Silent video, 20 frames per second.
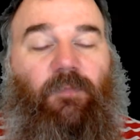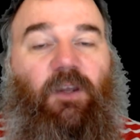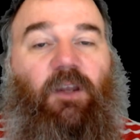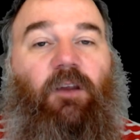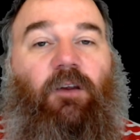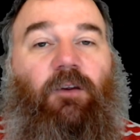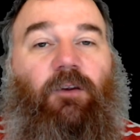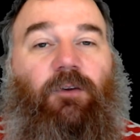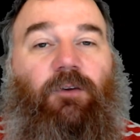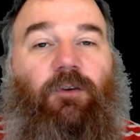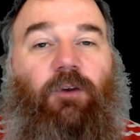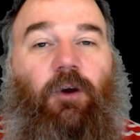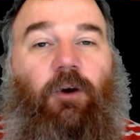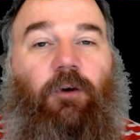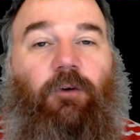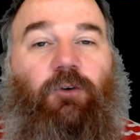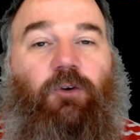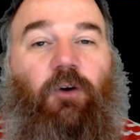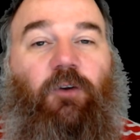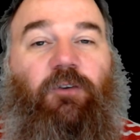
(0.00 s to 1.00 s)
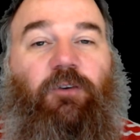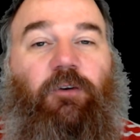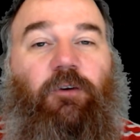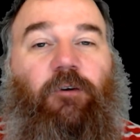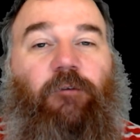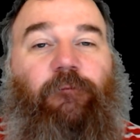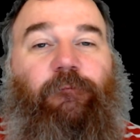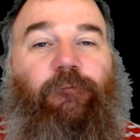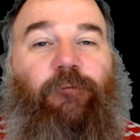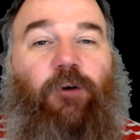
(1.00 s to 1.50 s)
So Johnson
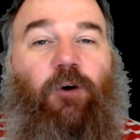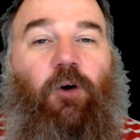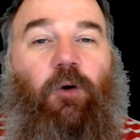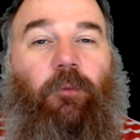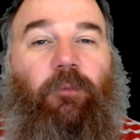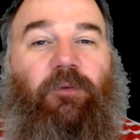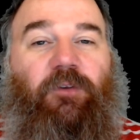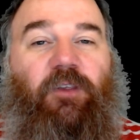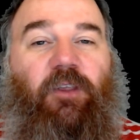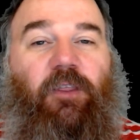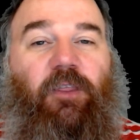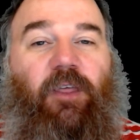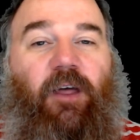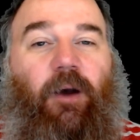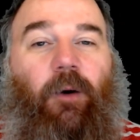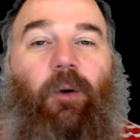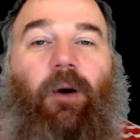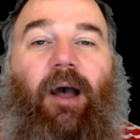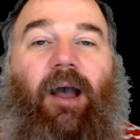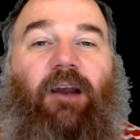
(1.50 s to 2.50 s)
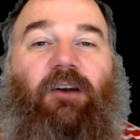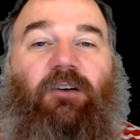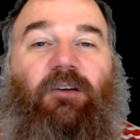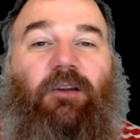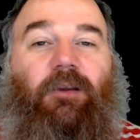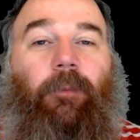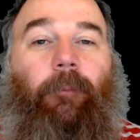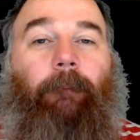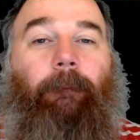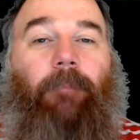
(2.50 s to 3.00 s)
confirms that they were
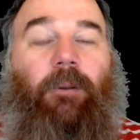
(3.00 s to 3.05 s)
actually